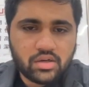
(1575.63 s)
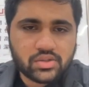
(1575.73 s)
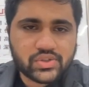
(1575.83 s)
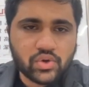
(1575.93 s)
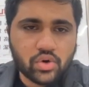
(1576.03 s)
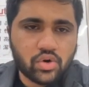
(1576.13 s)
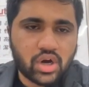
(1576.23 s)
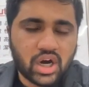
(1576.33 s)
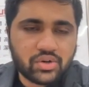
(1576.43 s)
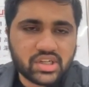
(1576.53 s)
So,
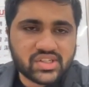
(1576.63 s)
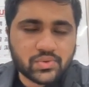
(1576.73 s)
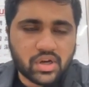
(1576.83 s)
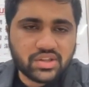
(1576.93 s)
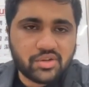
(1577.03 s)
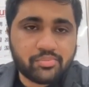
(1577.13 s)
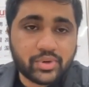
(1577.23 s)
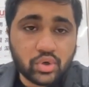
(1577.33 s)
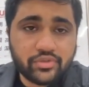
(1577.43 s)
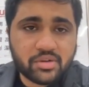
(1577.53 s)
how does one
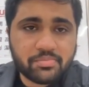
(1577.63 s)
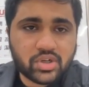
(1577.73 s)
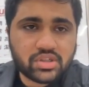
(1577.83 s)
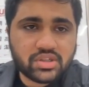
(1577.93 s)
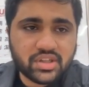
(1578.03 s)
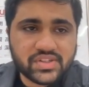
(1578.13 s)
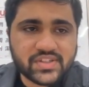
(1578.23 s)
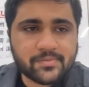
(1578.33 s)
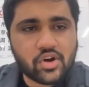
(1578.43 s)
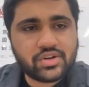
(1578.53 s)
improve upon this
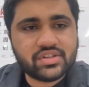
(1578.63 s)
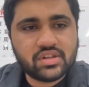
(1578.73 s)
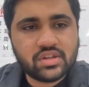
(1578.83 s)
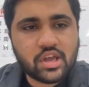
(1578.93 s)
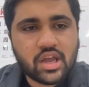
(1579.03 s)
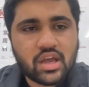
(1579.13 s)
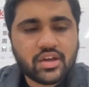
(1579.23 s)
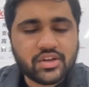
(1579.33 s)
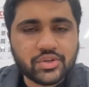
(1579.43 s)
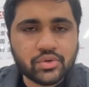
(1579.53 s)
model?
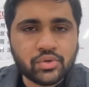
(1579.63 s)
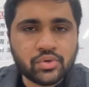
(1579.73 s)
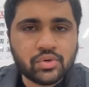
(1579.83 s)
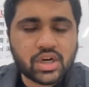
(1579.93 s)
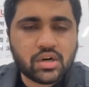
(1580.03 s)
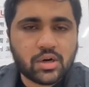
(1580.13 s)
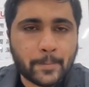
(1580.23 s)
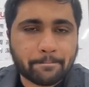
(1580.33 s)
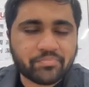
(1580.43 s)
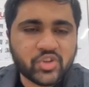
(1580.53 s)
You
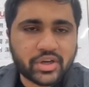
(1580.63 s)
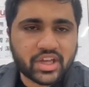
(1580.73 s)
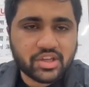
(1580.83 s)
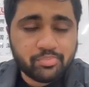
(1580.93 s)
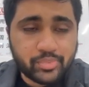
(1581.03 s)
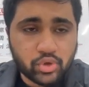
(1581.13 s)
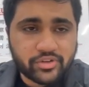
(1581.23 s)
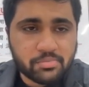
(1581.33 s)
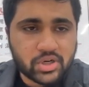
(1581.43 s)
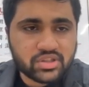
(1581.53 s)
can improve
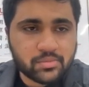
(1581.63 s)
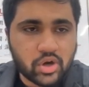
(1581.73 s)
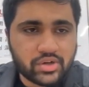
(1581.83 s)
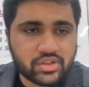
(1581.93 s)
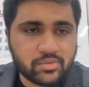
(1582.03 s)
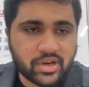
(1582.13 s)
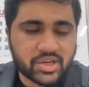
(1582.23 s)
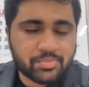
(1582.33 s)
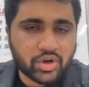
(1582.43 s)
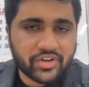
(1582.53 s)
upon the model by
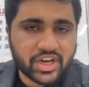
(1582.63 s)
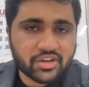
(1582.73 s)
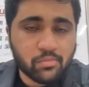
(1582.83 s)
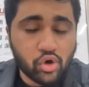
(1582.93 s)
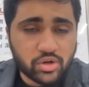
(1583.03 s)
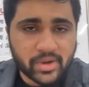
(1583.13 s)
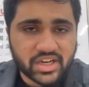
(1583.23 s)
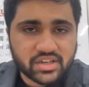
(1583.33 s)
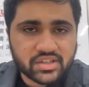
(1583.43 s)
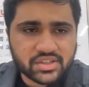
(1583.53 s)
providing more
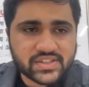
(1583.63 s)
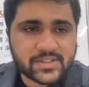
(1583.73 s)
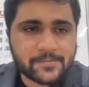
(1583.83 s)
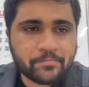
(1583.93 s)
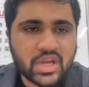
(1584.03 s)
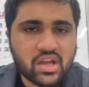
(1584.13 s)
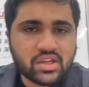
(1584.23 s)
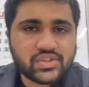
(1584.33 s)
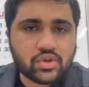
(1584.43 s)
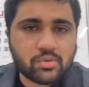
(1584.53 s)
metrics.
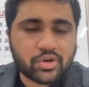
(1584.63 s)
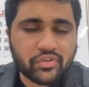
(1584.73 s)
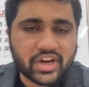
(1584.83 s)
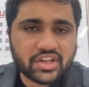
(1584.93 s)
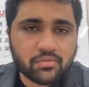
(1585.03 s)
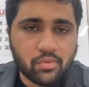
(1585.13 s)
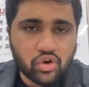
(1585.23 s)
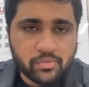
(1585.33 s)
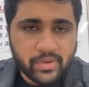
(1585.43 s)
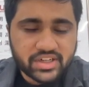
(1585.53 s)
So, providing
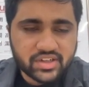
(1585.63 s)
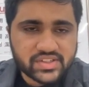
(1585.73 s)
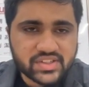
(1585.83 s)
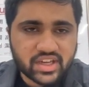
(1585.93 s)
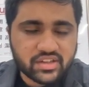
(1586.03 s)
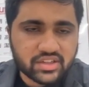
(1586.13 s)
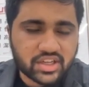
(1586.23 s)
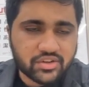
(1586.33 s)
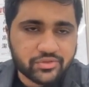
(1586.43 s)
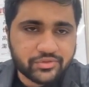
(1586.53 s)
more metrics can
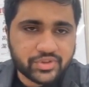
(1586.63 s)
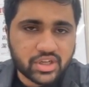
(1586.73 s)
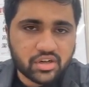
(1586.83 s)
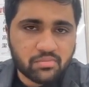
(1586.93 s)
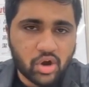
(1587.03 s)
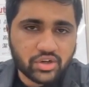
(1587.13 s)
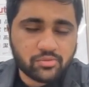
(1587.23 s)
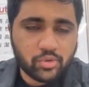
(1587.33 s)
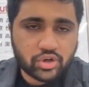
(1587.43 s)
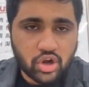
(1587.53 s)
give the model
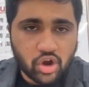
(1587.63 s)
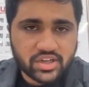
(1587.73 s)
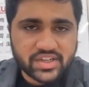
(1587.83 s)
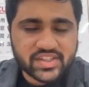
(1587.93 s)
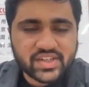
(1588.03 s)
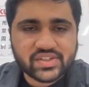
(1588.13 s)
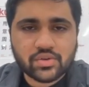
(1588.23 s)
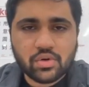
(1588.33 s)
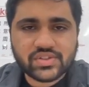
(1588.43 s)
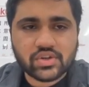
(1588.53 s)
more context as to
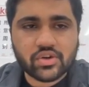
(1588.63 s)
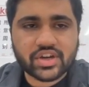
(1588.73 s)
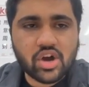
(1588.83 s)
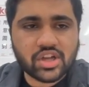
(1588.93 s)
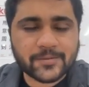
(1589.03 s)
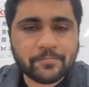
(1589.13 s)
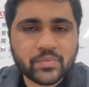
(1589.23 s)
what's going on.